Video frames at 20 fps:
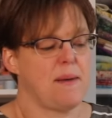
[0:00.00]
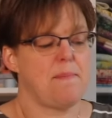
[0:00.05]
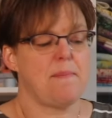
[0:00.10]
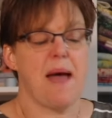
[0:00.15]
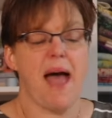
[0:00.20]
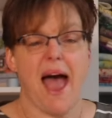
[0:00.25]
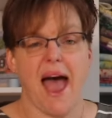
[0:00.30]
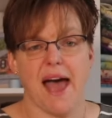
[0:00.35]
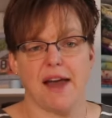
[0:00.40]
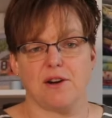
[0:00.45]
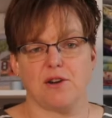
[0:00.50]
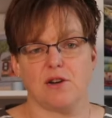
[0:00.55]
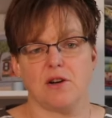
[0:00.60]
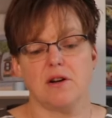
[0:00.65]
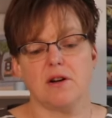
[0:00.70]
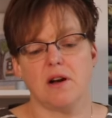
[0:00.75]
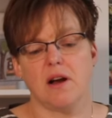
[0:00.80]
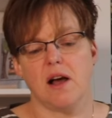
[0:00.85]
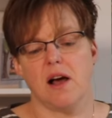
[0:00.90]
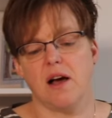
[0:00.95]

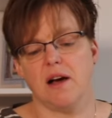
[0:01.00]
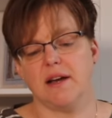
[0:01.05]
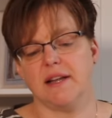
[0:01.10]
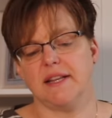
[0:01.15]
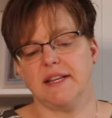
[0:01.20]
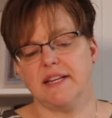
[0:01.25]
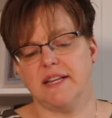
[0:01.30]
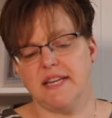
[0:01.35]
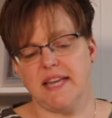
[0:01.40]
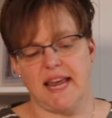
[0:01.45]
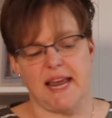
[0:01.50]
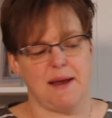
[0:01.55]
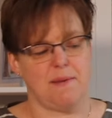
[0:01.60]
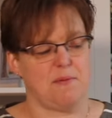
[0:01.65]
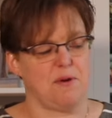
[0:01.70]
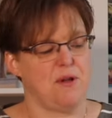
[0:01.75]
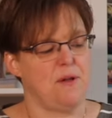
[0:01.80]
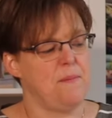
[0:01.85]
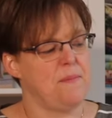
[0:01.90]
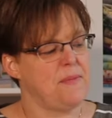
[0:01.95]
pattern on the
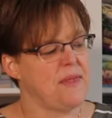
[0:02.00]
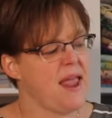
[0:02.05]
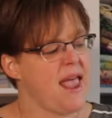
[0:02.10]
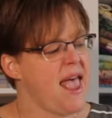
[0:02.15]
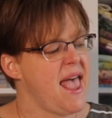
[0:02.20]
table,